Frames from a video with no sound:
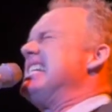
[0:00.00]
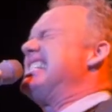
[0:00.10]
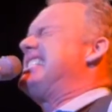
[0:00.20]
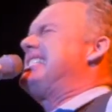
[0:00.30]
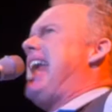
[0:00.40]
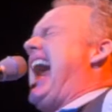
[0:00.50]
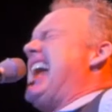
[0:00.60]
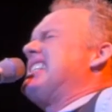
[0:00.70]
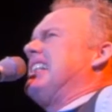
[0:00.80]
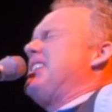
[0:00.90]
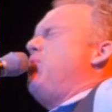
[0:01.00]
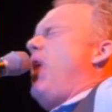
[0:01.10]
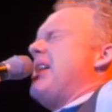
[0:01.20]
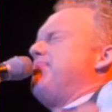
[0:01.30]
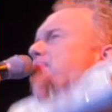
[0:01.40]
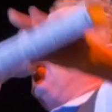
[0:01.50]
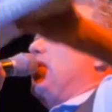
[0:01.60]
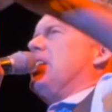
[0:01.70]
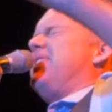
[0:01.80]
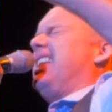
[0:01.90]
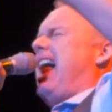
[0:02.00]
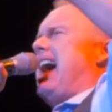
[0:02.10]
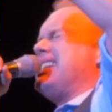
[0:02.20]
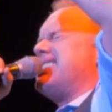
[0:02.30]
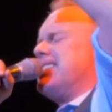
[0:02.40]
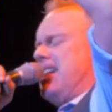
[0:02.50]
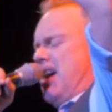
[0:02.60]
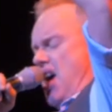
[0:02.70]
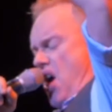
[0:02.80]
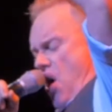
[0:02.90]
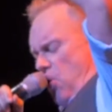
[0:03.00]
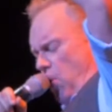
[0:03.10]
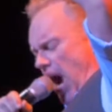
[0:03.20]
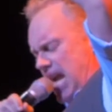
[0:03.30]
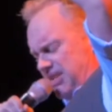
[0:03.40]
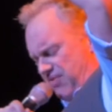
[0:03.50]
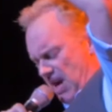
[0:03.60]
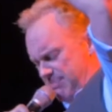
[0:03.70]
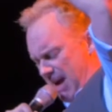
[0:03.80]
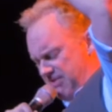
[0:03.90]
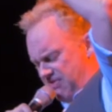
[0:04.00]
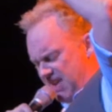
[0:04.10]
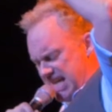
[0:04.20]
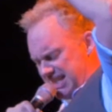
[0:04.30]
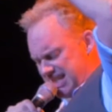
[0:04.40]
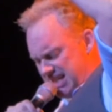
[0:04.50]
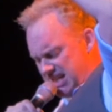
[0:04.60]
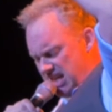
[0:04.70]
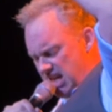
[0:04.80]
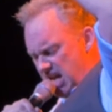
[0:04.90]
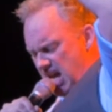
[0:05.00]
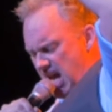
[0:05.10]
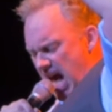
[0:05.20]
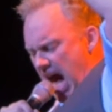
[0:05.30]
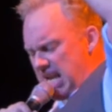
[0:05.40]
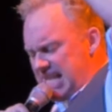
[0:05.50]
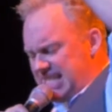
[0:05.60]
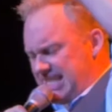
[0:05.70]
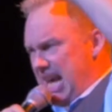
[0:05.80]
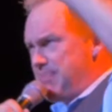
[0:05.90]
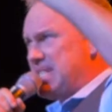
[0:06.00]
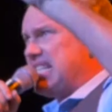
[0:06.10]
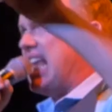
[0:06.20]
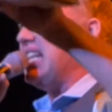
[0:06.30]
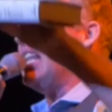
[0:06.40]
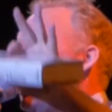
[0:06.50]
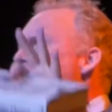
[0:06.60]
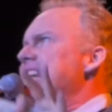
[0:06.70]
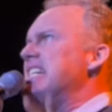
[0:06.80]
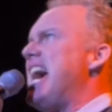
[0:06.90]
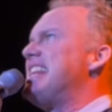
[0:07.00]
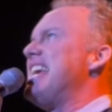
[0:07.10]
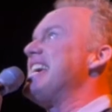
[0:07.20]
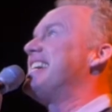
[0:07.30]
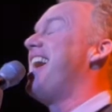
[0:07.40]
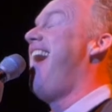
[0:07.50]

in a dazzling white pool of light right in front of my feet. And I step into that light and I think,